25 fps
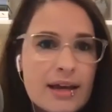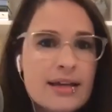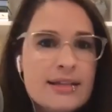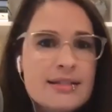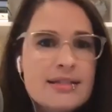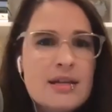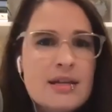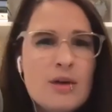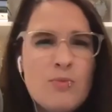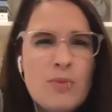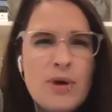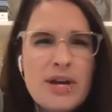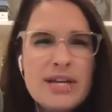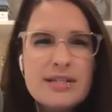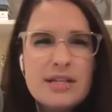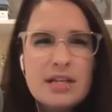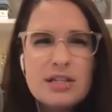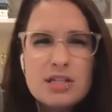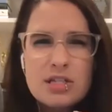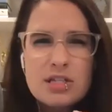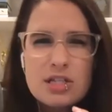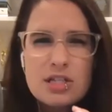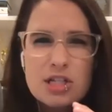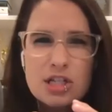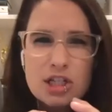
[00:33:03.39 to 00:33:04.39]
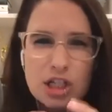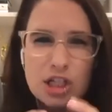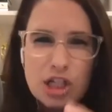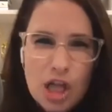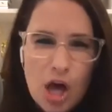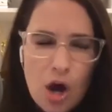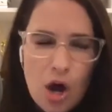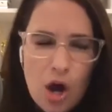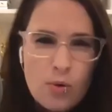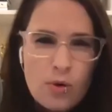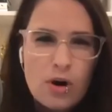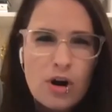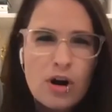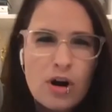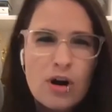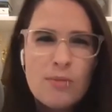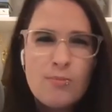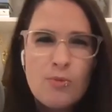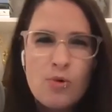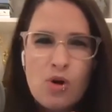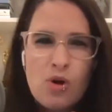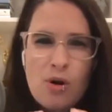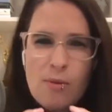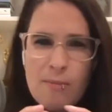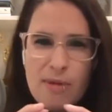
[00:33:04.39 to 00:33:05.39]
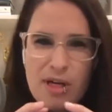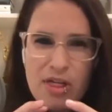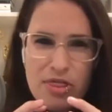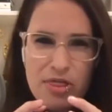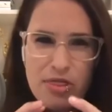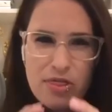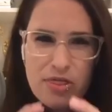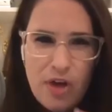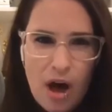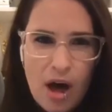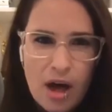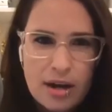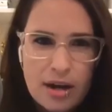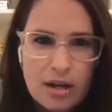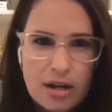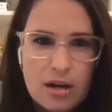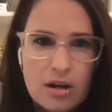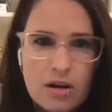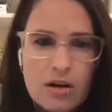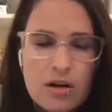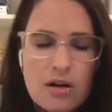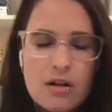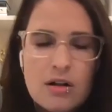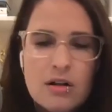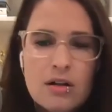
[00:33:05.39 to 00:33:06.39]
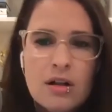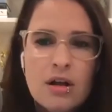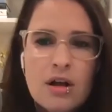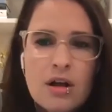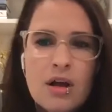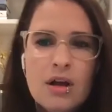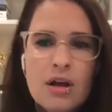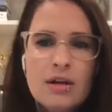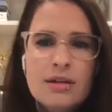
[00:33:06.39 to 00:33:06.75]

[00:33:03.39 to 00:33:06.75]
in some ways, a slower, more methodical,